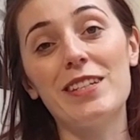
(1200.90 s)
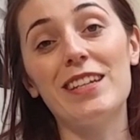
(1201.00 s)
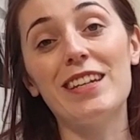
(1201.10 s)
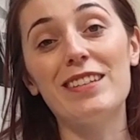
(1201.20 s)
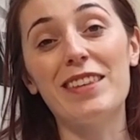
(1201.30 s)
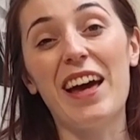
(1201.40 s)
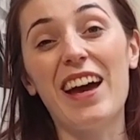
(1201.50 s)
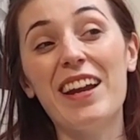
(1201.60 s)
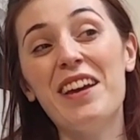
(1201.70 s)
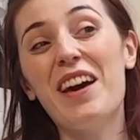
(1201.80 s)
is that
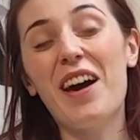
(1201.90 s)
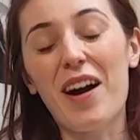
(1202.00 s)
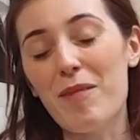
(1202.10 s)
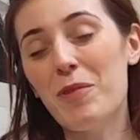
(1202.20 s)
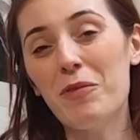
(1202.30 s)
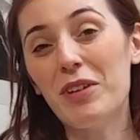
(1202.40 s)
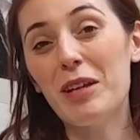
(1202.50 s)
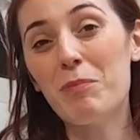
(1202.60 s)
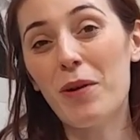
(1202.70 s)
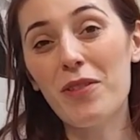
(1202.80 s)
I'm not really
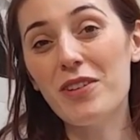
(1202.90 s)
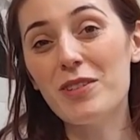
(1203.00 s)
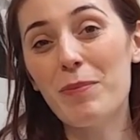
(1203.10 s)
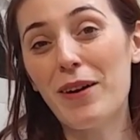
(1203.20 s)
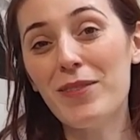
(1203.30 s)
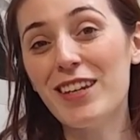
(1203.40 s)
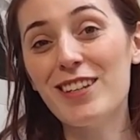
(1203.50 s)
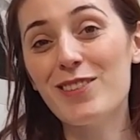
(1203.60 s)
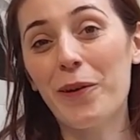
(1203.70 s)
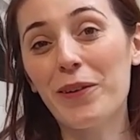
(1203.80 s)
bothered about the
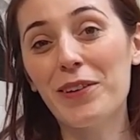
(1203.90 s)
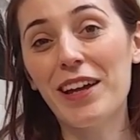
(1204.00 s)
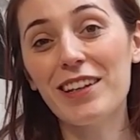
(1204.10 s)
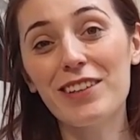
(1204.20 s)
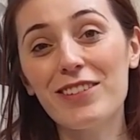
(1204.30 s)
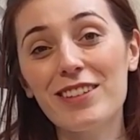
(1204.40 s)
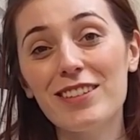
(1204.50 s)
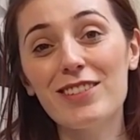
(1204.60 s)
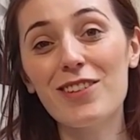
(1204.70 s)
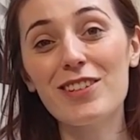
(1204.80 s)
historical accurate
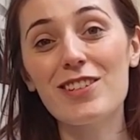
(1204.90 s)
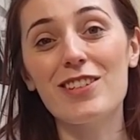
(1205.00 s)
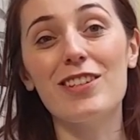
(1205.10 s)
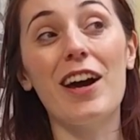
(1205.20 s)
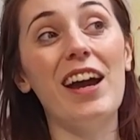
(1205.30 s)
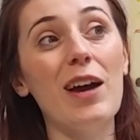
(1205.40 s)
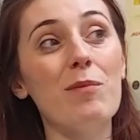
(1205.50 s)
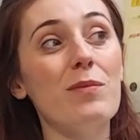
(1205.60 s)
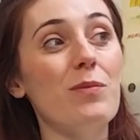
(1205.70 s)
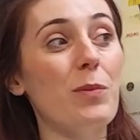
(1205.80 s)
construction. I
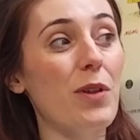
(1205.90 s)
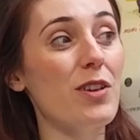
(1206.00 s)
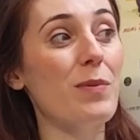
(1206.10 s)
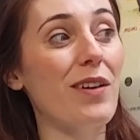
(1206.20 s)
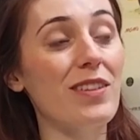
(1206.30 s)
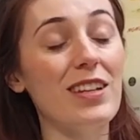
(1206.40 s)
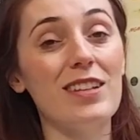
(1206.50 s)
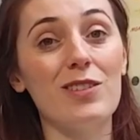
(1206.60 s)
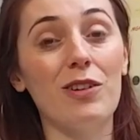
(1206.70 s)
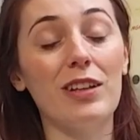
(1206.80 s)
am bothered about the
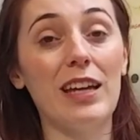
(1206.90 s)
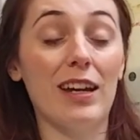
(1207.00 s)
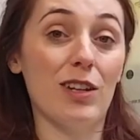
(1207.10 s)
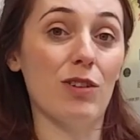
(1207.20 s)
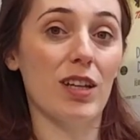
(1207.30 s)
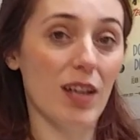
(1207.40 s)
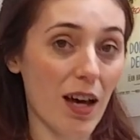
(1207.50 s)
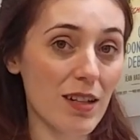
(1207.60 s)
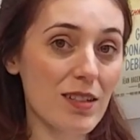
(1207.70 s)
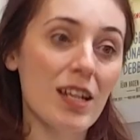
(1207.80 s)
historically accurate
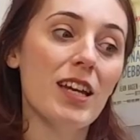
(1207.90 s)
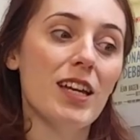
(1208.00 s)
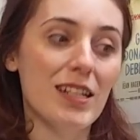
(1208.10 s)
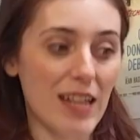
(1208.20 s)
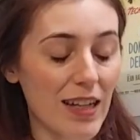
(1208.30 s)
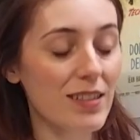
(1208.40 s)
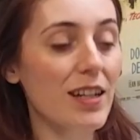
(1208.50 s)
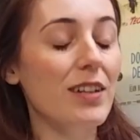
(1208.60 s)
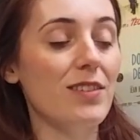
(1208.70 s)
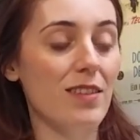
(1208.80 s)
cut and
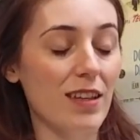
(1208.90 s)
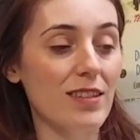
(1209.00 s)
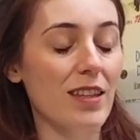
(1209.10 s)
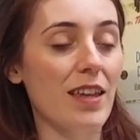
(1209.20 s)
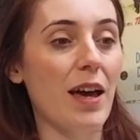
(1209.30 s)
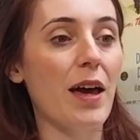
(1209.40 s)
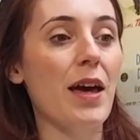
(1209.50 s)
textiles and things like that.